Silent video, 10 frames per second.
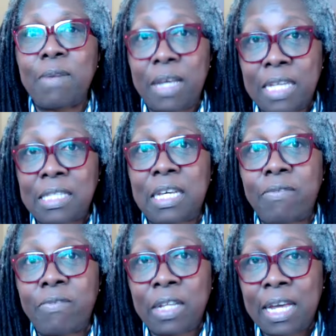as
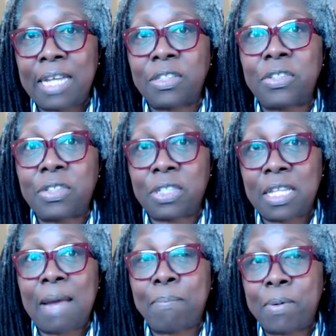it relates to
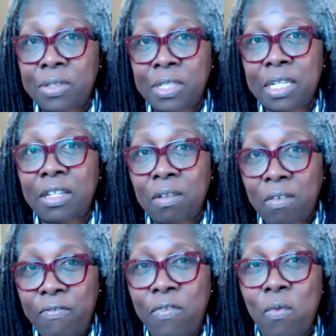that
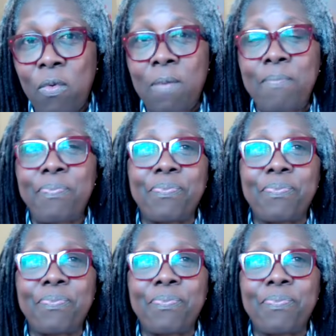particular form.